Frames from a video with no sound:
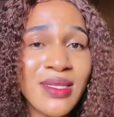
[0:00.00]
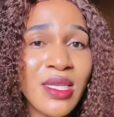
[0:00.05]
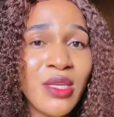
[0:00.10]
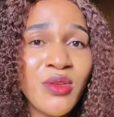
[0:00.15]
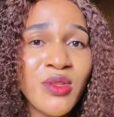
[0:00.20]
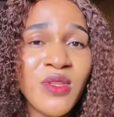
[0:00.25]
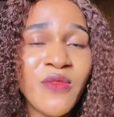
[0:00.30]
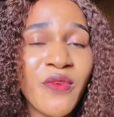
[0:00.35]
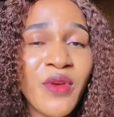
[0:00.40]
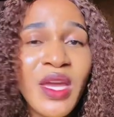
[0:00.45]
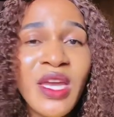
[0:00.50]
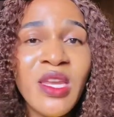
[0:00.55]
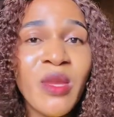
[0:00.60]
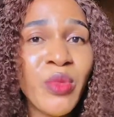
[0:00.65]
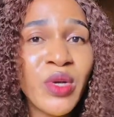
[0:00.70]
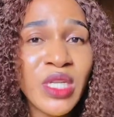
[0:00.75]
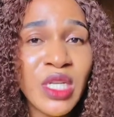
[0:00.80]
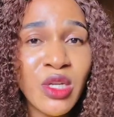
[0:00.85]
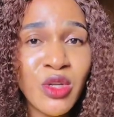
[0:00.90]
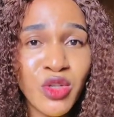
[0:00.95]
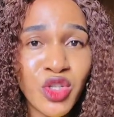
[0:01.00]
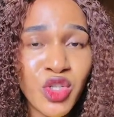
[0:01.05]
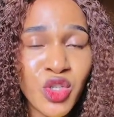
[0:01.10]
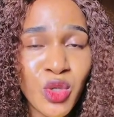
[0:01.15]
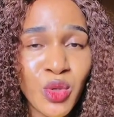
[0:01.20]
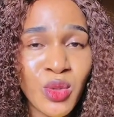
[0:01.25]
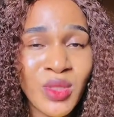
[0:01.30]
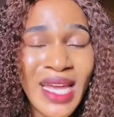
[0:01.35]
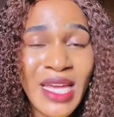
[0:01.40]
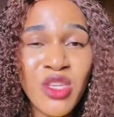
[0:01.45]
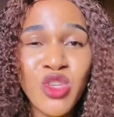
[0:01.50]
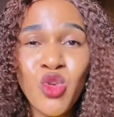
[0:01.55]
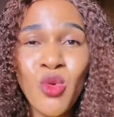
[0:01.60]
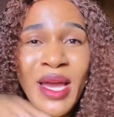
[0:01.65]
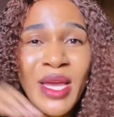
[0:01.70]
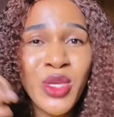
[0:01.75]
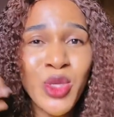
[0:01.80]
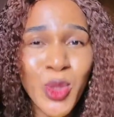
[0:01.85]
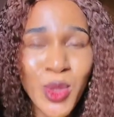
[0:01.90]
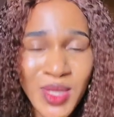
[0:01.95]
still use it for any body lotion that you
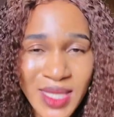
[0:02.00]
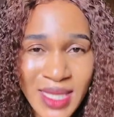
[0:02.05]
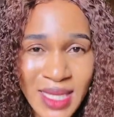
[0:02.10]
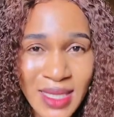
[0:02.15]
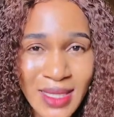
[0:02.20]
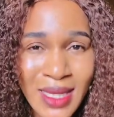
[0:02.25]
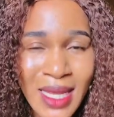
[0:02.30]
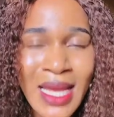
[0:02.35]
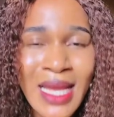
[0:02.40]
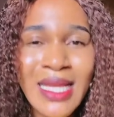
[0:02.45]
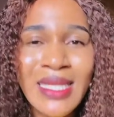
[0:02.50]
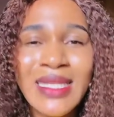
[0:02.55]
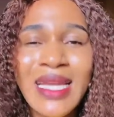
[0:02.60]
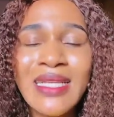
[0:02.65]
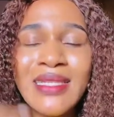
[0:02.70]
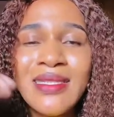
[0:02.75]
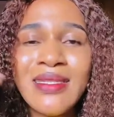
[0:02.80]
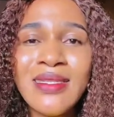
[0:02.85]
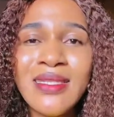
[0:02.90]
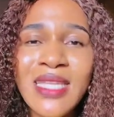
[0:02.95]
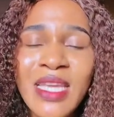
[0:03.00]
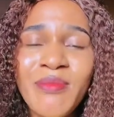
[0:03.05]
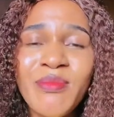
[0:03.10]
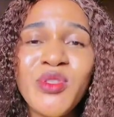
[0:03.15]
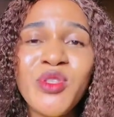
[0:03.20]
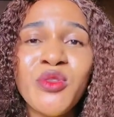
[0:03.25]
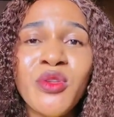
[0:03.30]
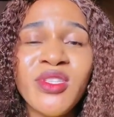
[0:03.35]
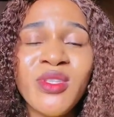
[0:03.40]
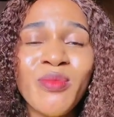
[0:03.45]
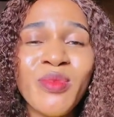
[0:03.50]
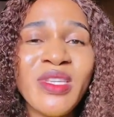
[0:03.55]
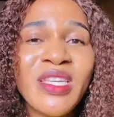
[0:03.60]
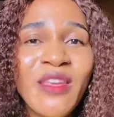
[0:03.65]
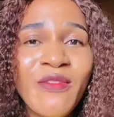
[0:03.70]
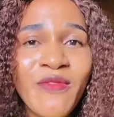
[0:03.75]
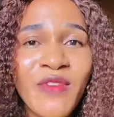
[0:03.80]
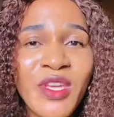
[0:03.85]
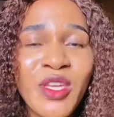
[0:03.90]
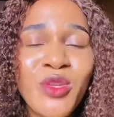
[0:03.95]
are using that seems not to be
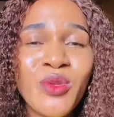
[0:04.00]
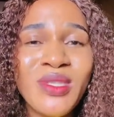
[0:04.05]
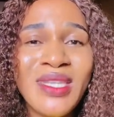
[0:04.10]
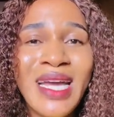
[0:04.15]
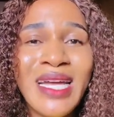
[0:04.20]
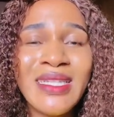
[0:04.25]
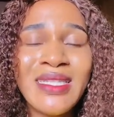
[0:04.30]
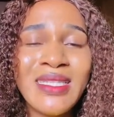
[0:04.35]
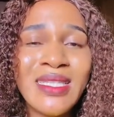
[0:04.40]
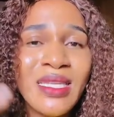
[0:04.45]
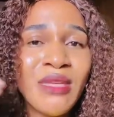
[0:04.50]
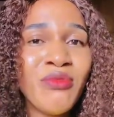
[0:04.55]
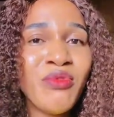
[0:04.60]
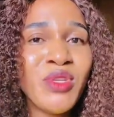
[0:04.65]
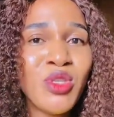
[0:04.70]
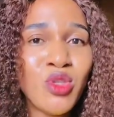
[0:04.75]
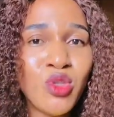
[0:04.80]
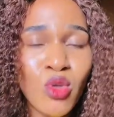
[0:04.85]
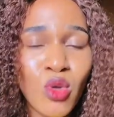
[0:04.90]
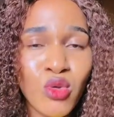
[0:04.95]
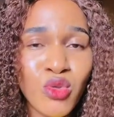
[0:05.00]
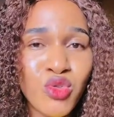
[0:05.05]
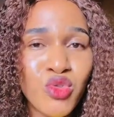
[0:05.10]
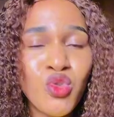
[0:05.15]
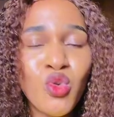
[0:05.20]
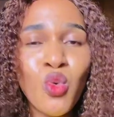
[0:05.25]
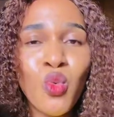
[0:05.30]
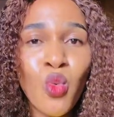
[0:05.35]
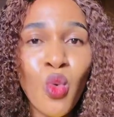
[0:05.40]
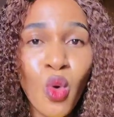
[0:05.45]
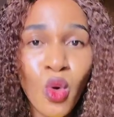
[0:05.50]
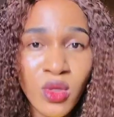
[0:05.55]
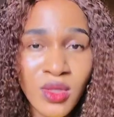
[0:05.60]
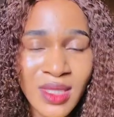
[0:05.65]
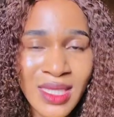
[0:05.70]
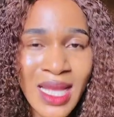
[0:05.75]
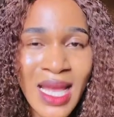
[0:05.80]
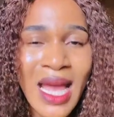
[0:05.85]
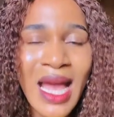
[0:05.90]
giving you that result you want,